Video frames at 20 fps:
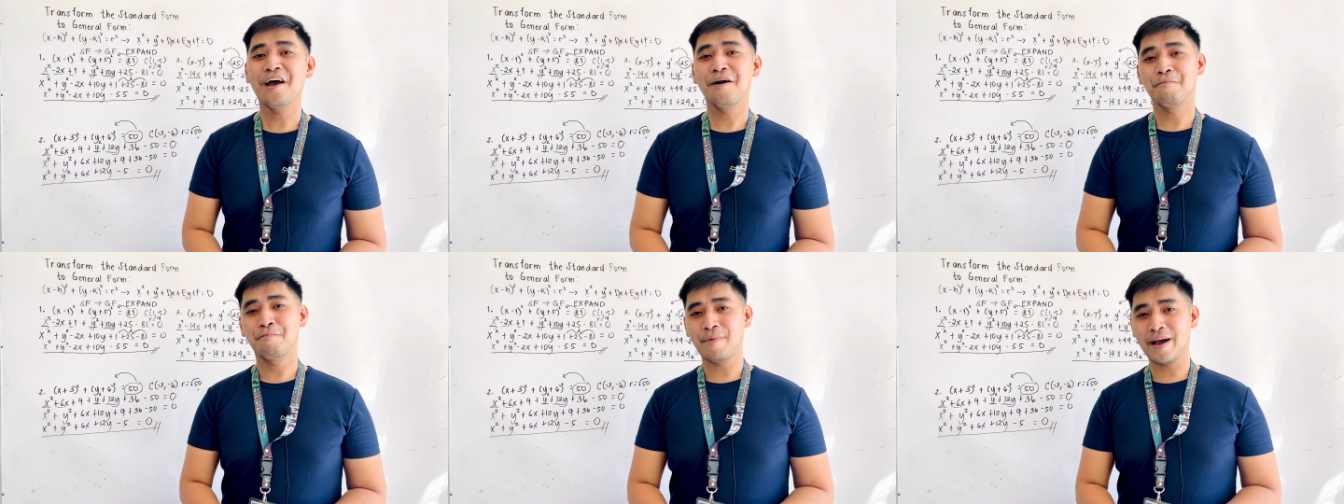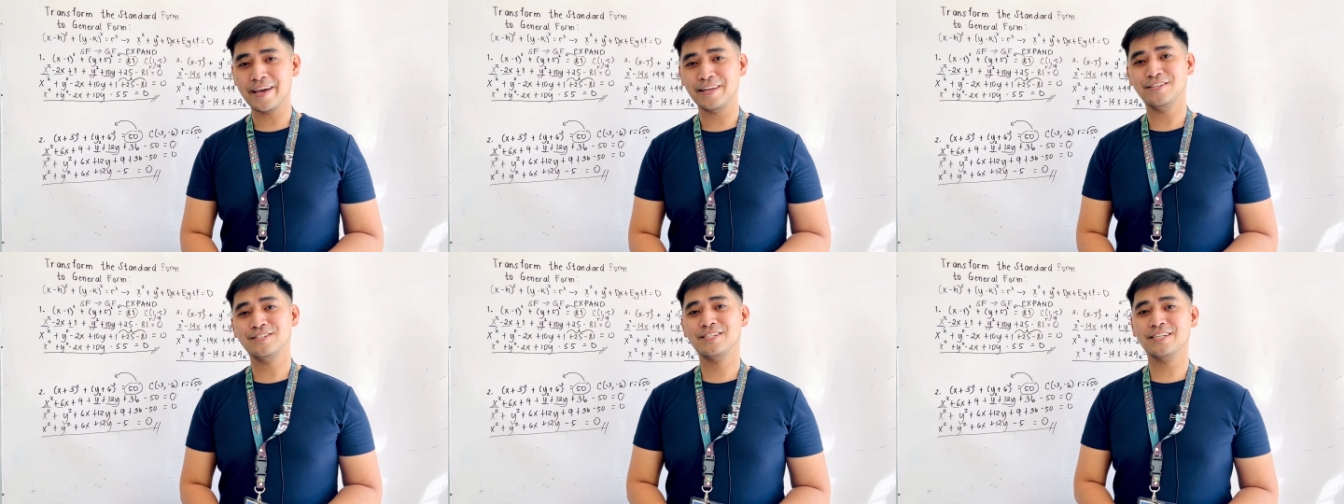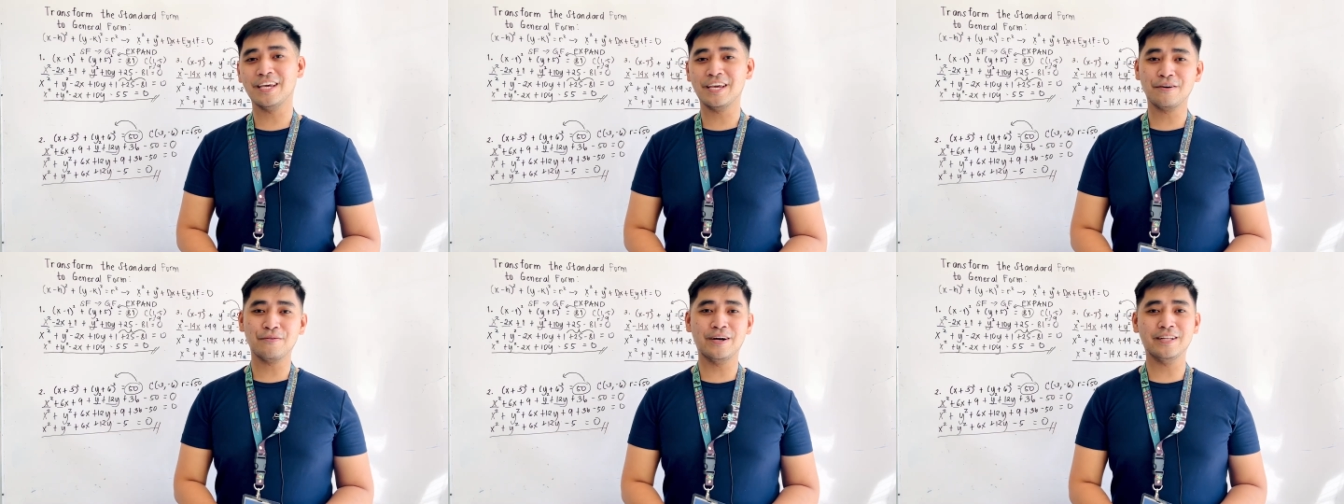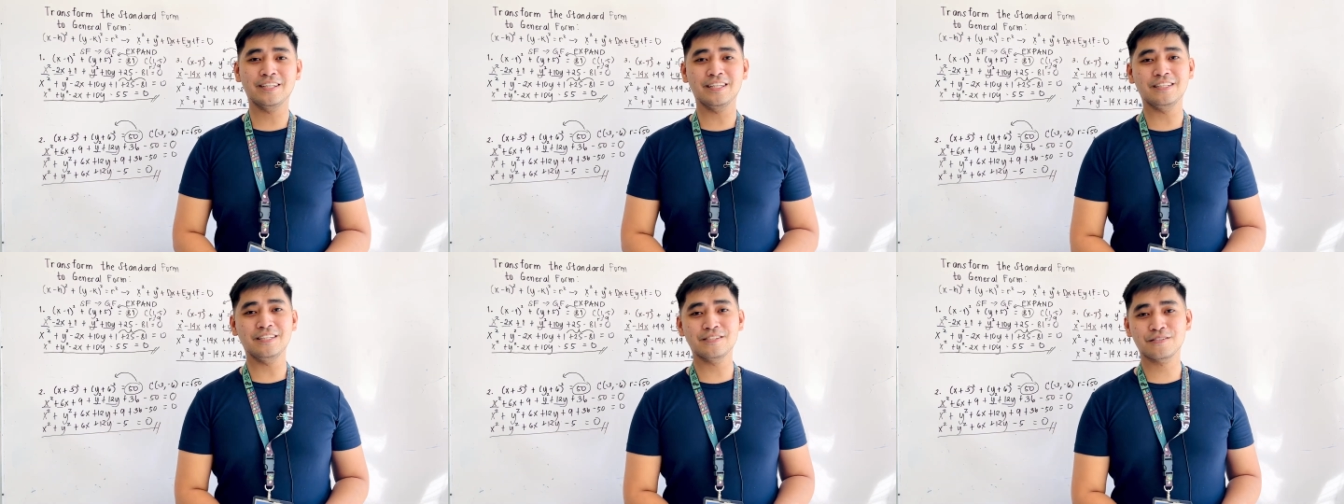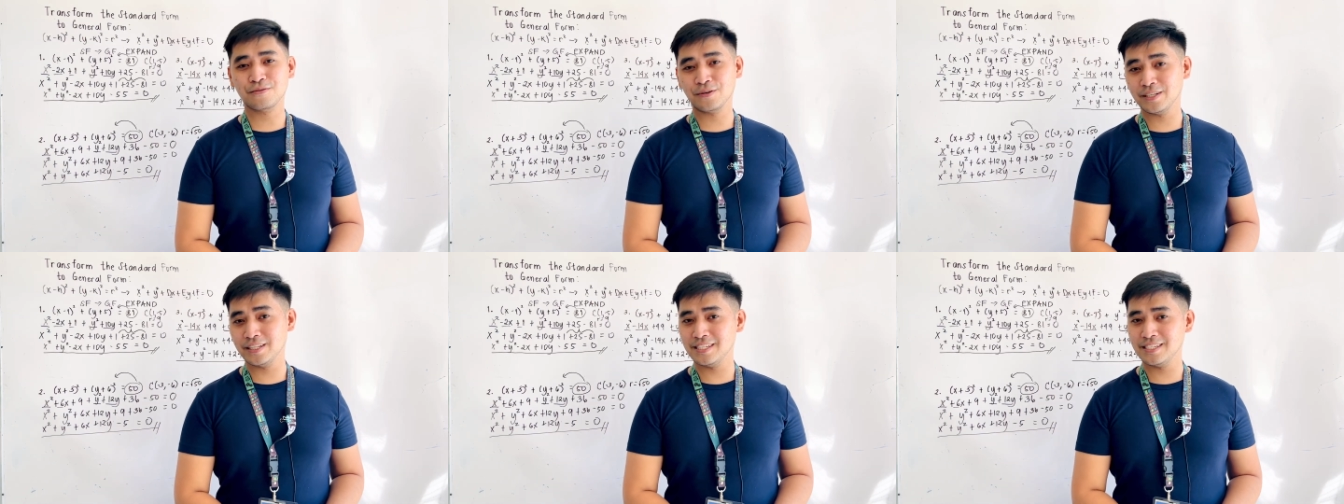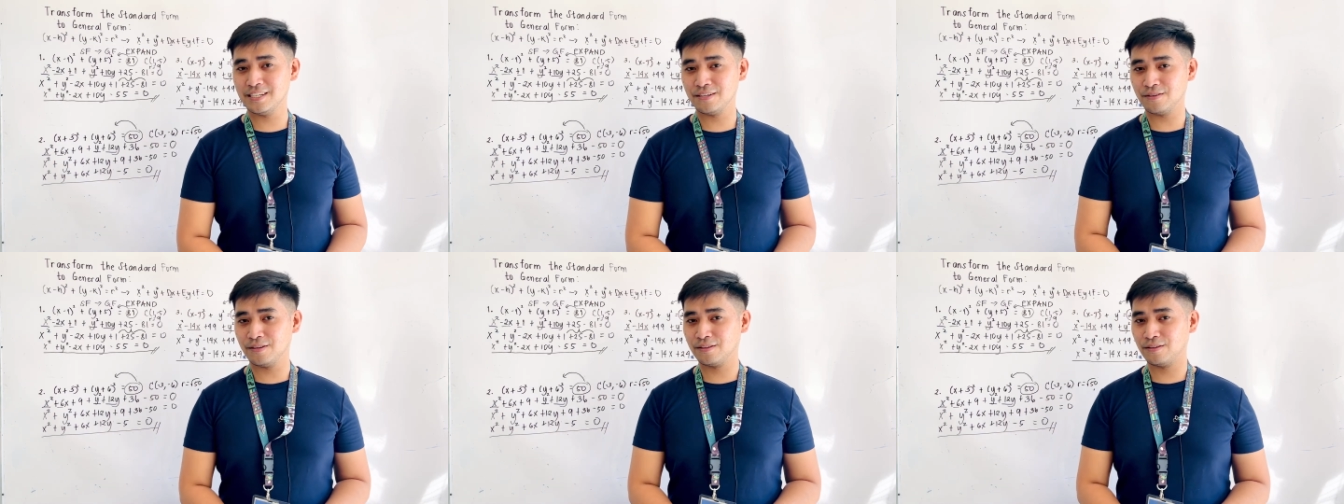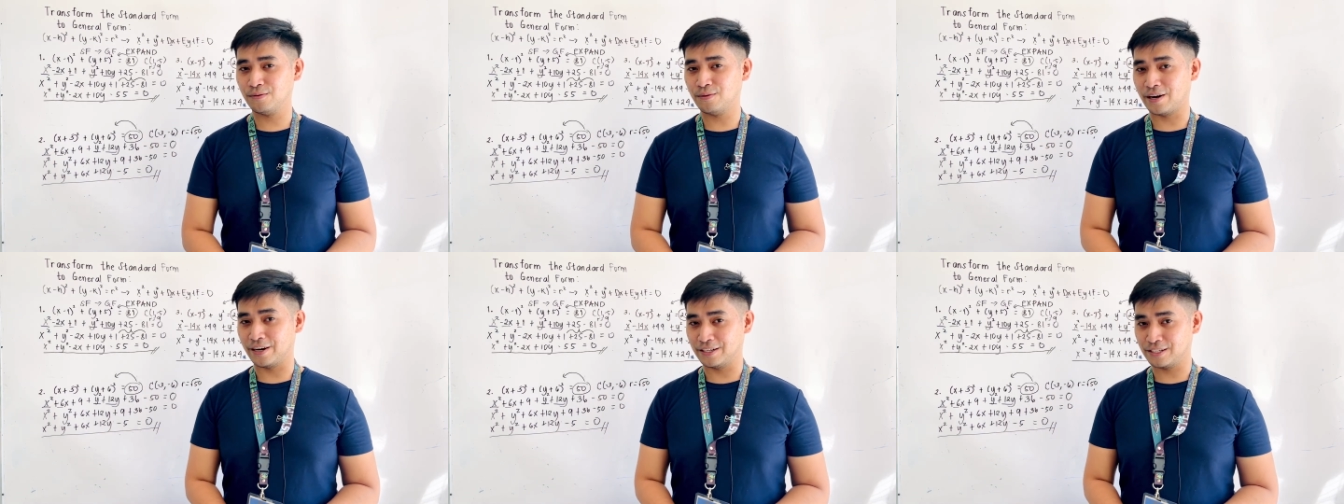minus k quantity squared is equal
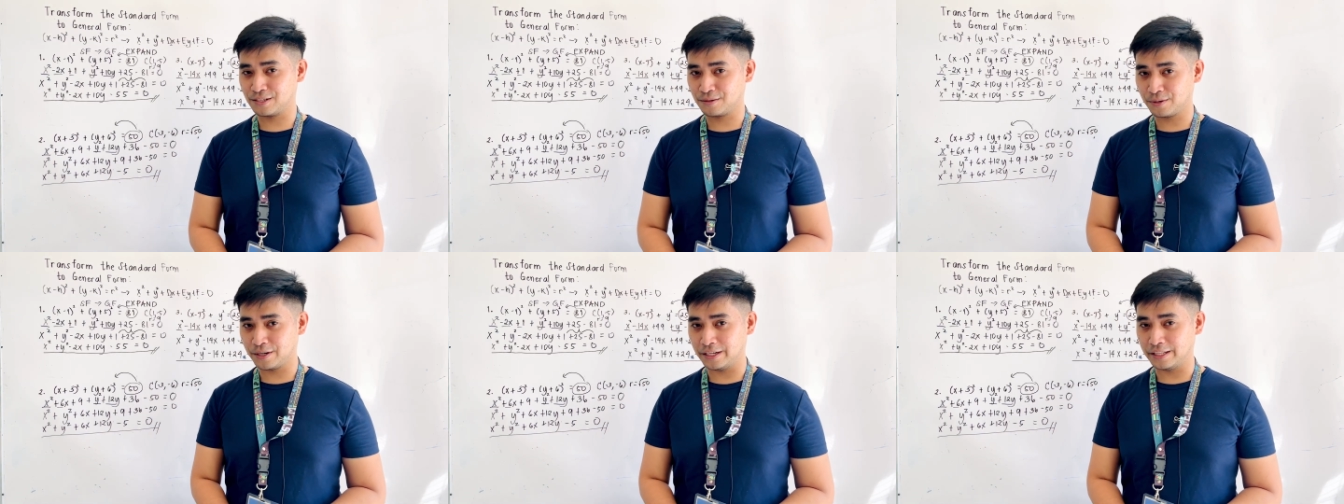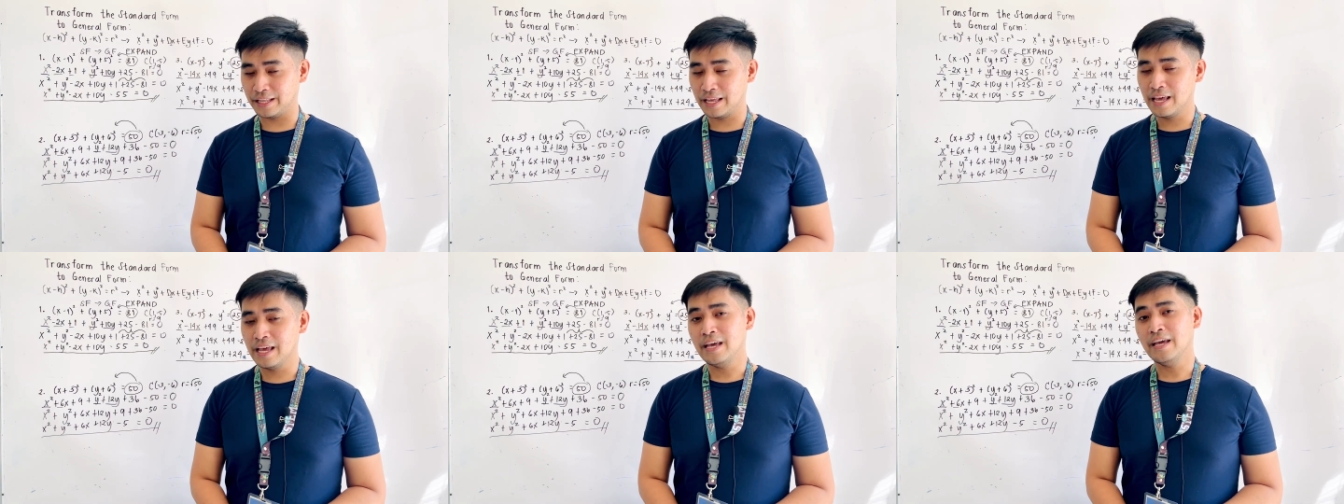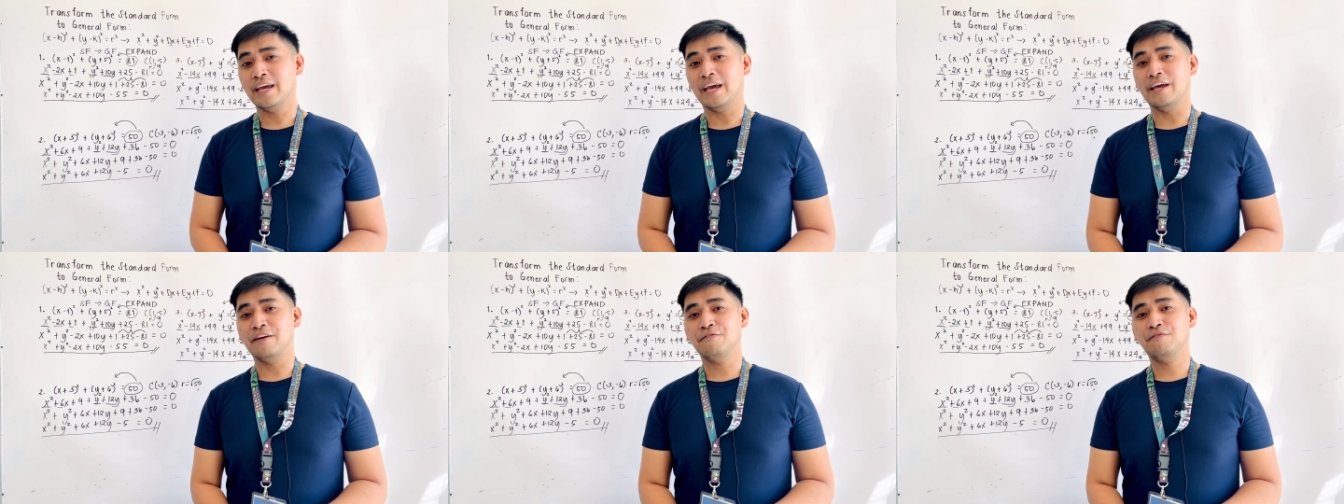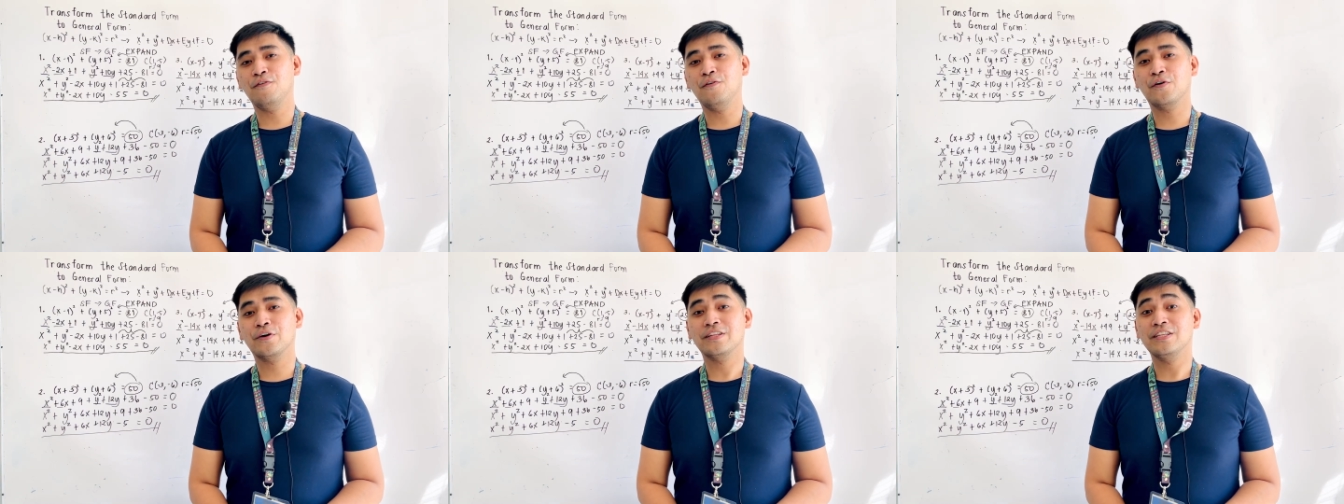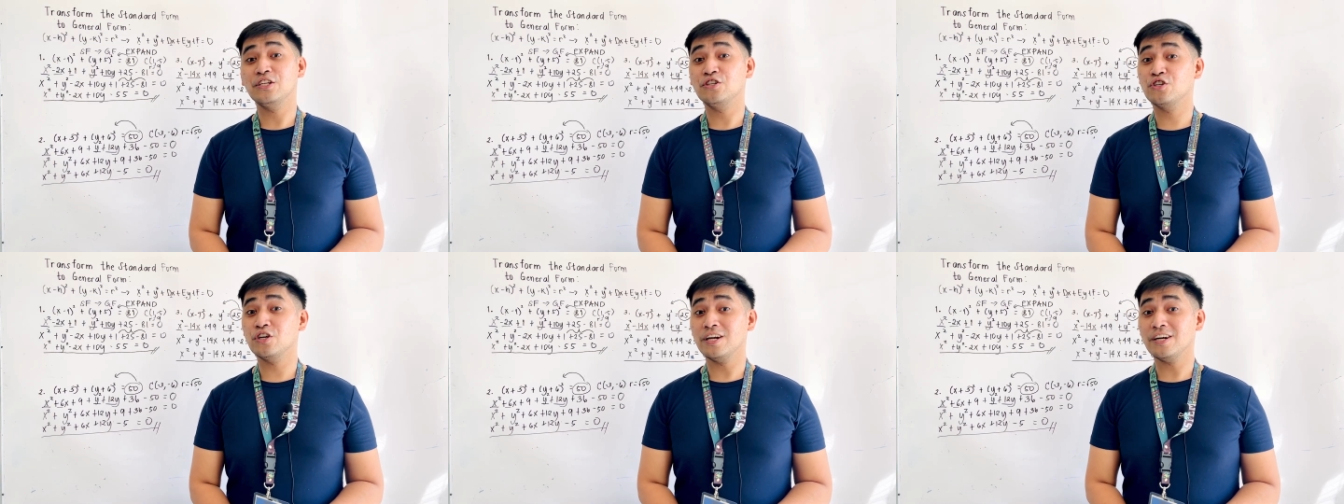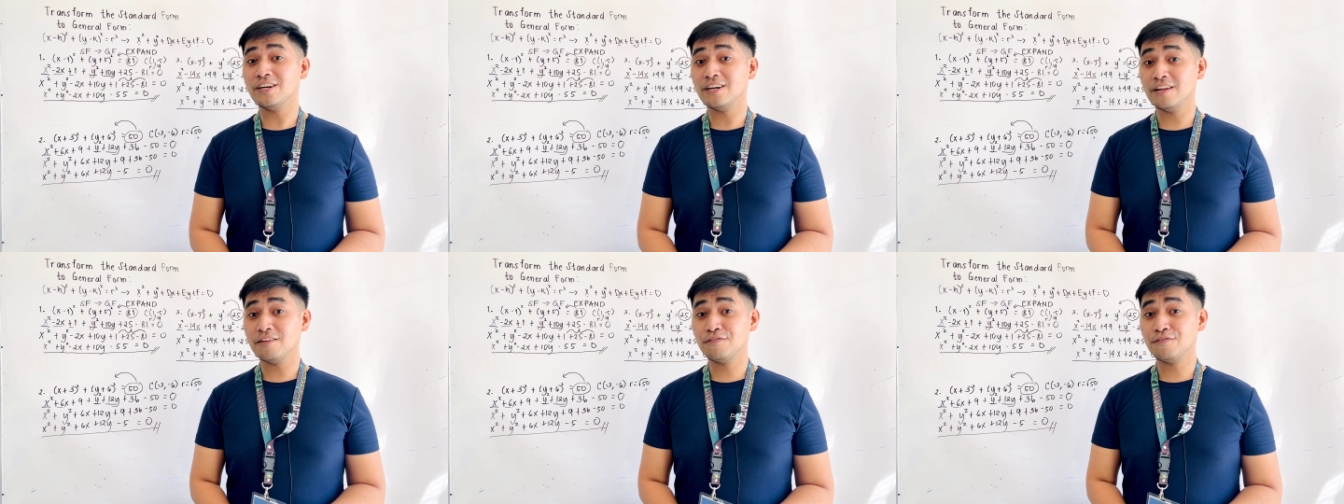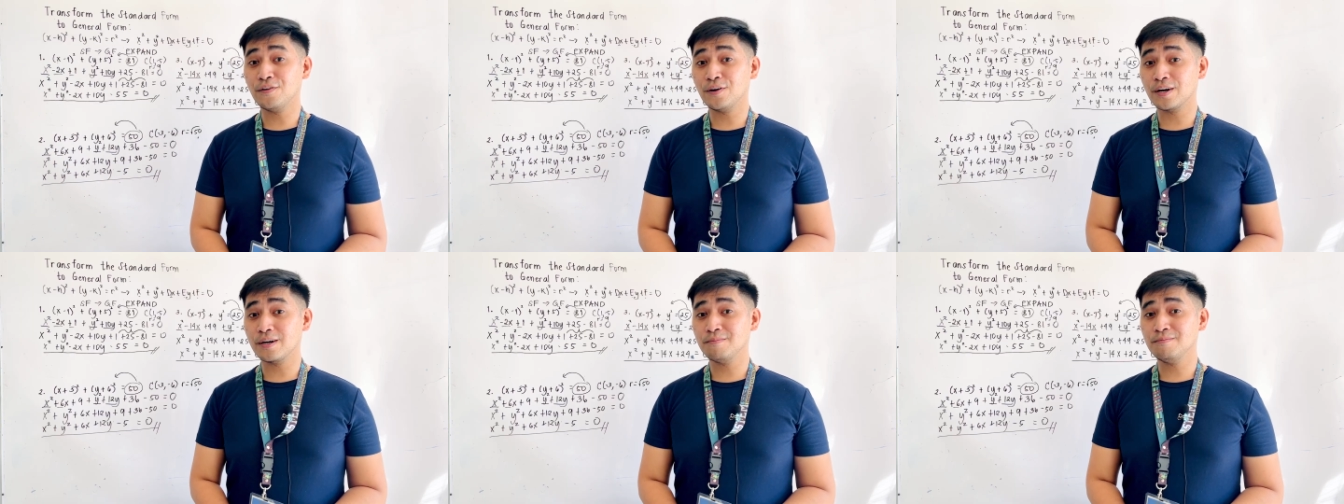to r squared. And for the general
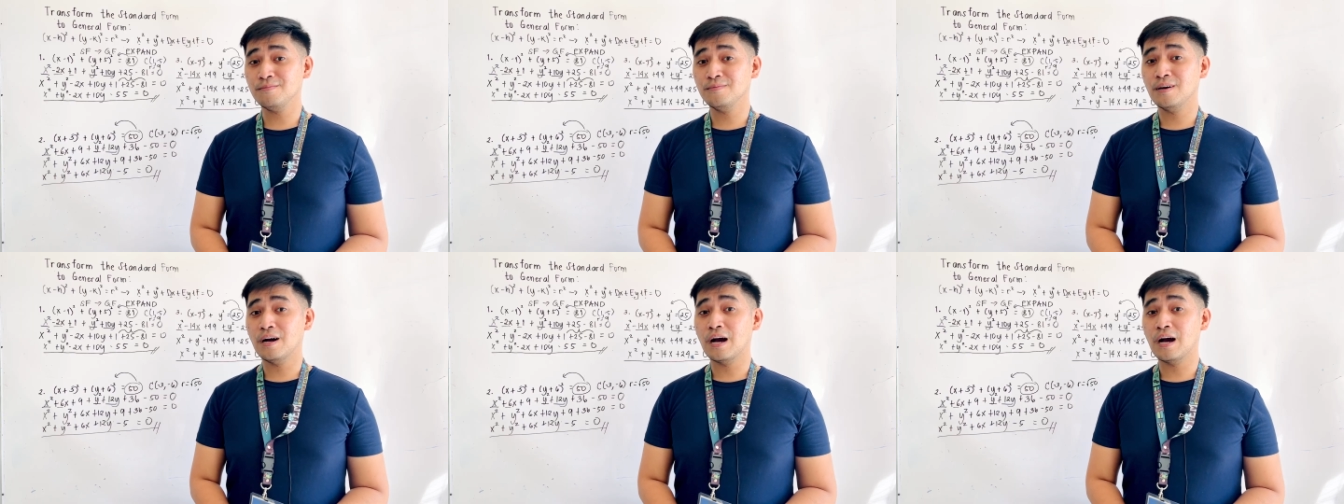form,